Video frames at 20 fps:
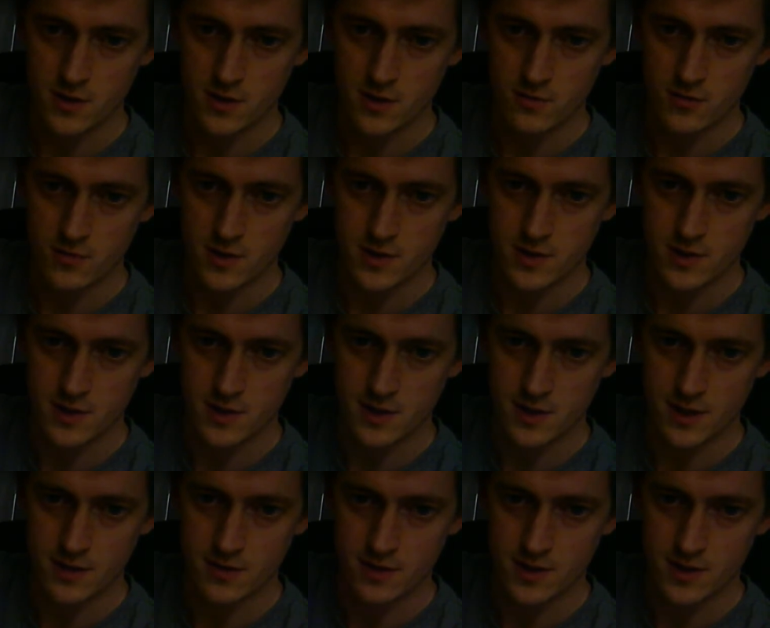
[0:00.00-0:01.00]
write it
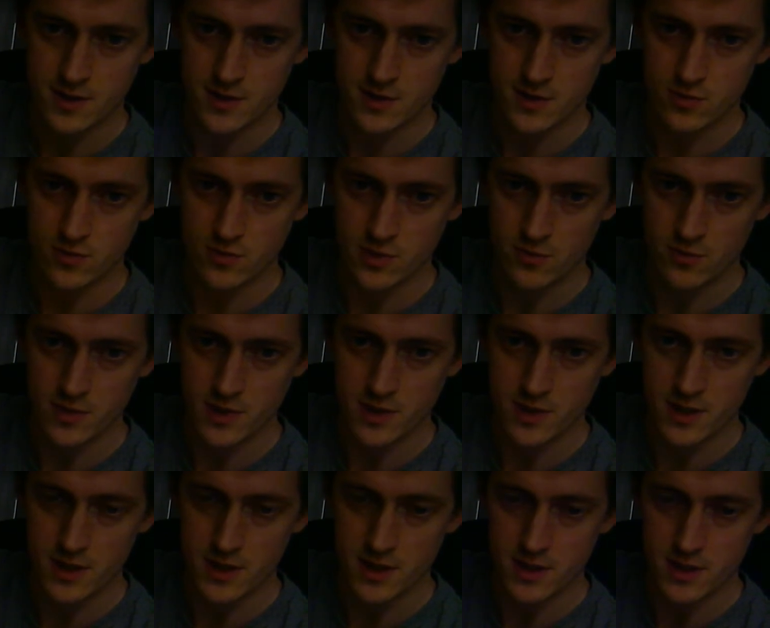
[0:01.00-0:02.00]
down, that's all you really
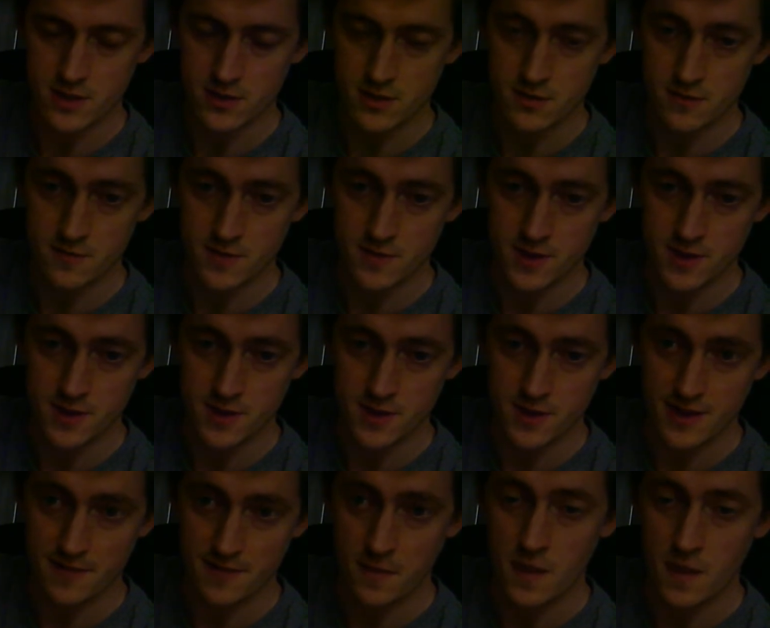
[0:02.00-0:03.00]
need to know for the
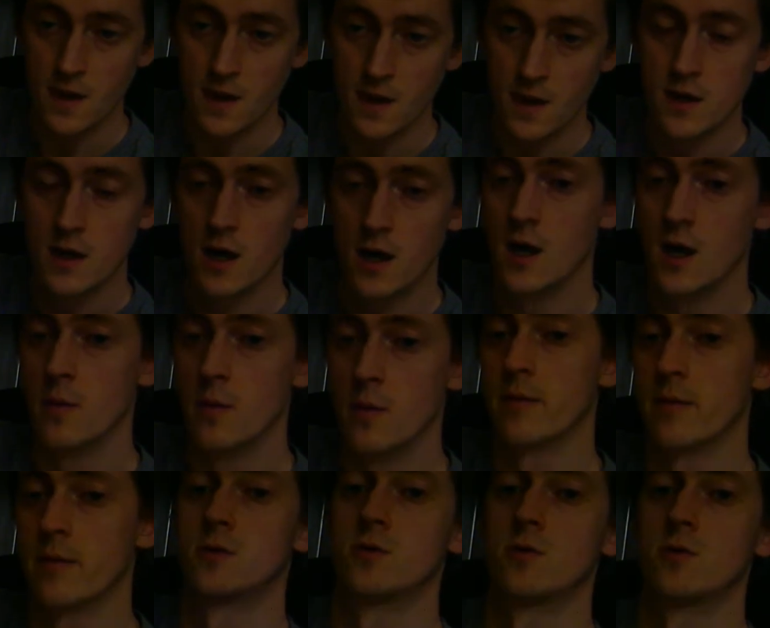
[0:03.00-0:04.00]
exam. Uh, but I'm
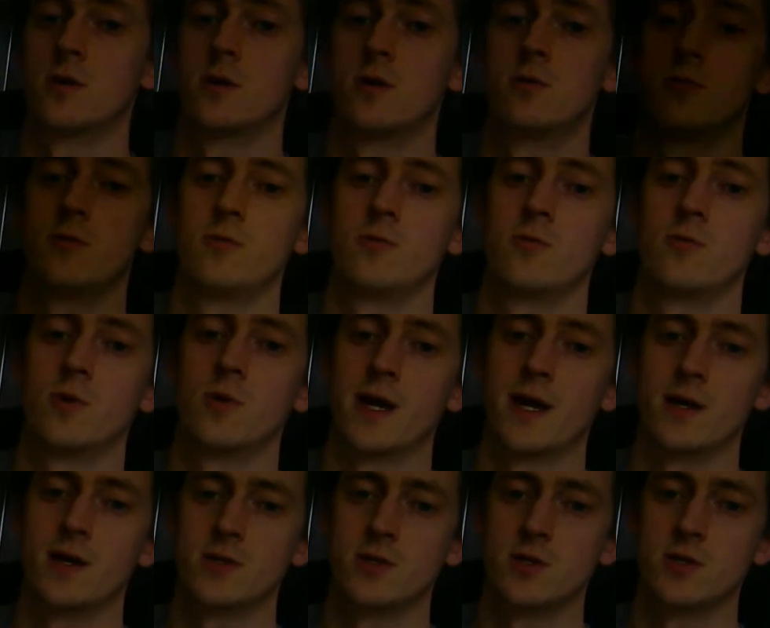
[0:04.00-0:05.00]
going to talk you through what it
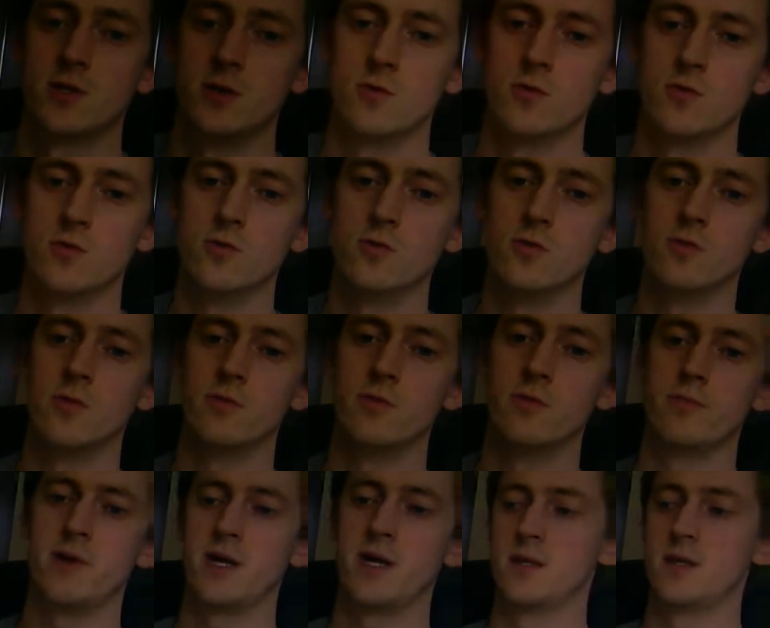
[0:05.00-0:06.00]
actually all
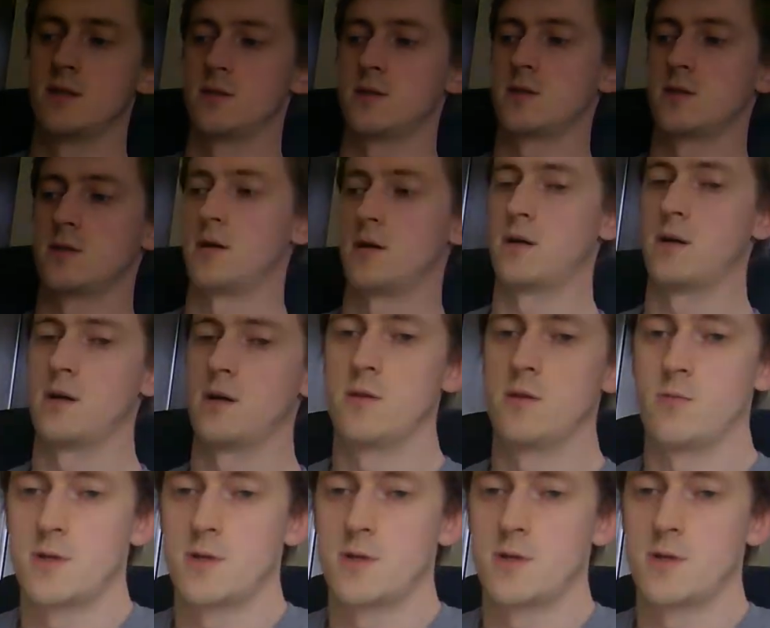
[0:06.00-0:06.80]
means uh, in the